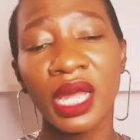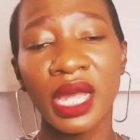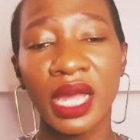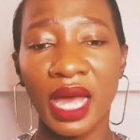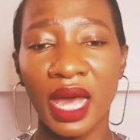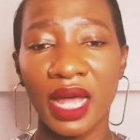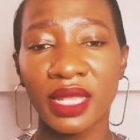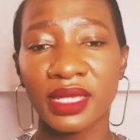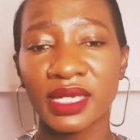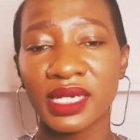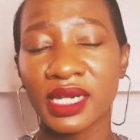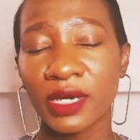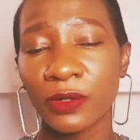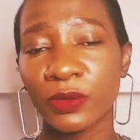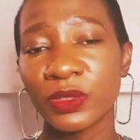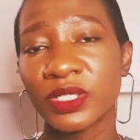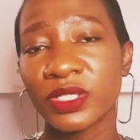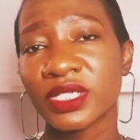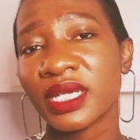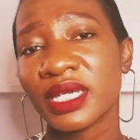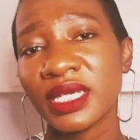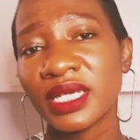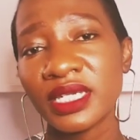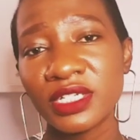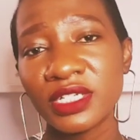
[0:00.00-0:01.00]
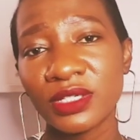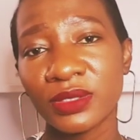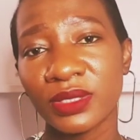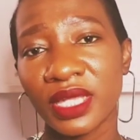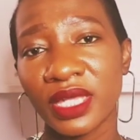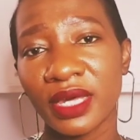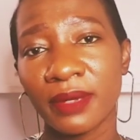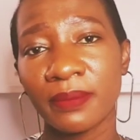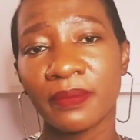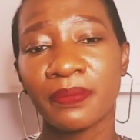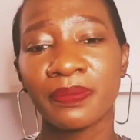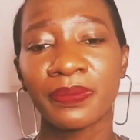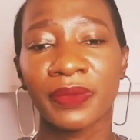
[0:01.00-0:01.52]
and then I would take it to
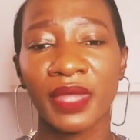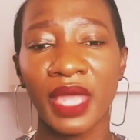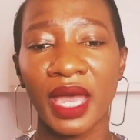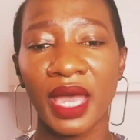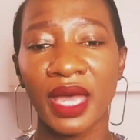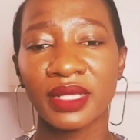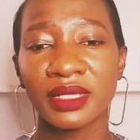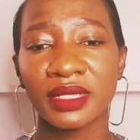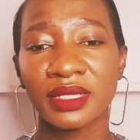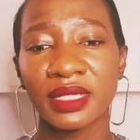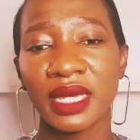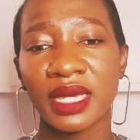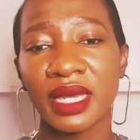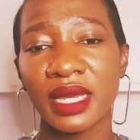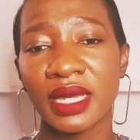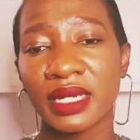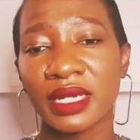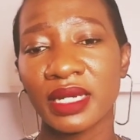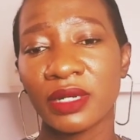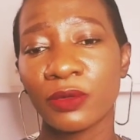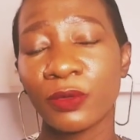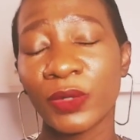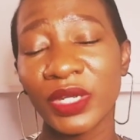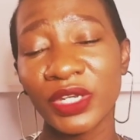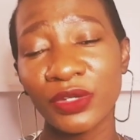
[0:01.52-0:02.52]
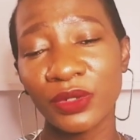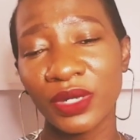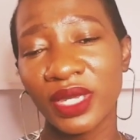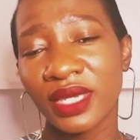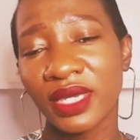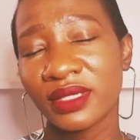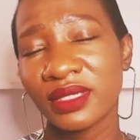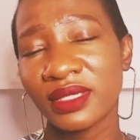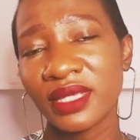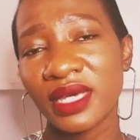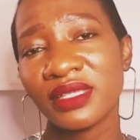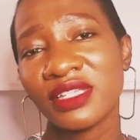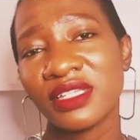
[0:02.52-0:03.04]
them, and then when you get
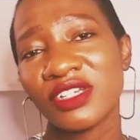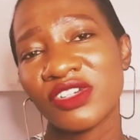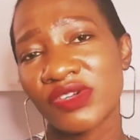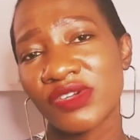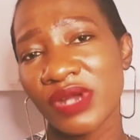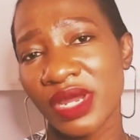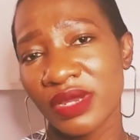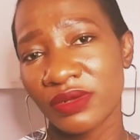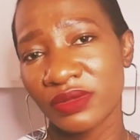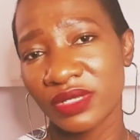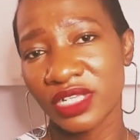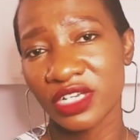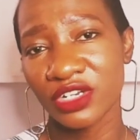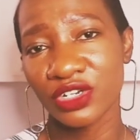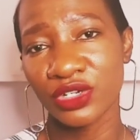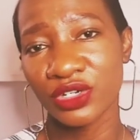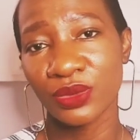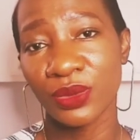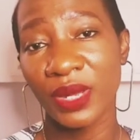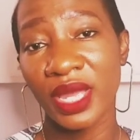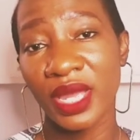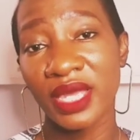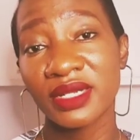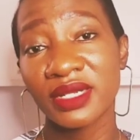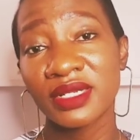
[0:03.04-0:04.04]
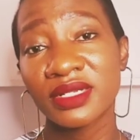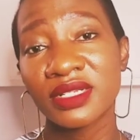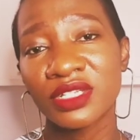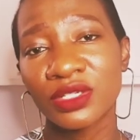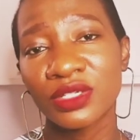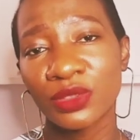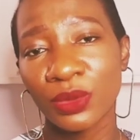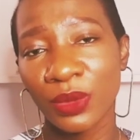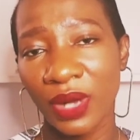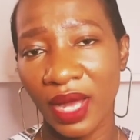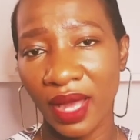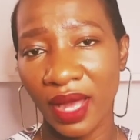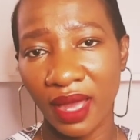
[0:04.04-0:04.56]
there, they try on the shoe and it's
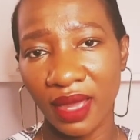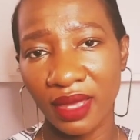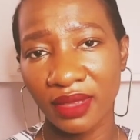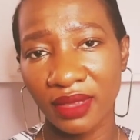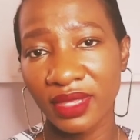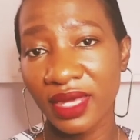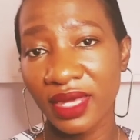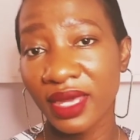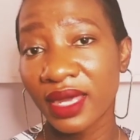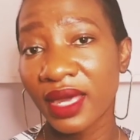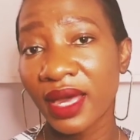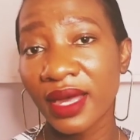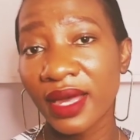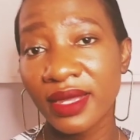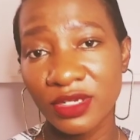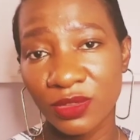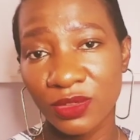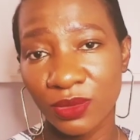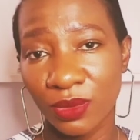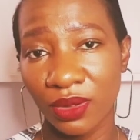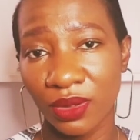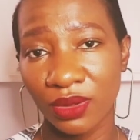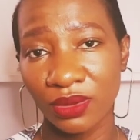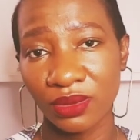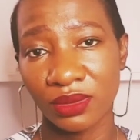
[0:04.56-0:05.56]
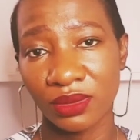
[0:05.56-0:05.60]
too high, they can't walk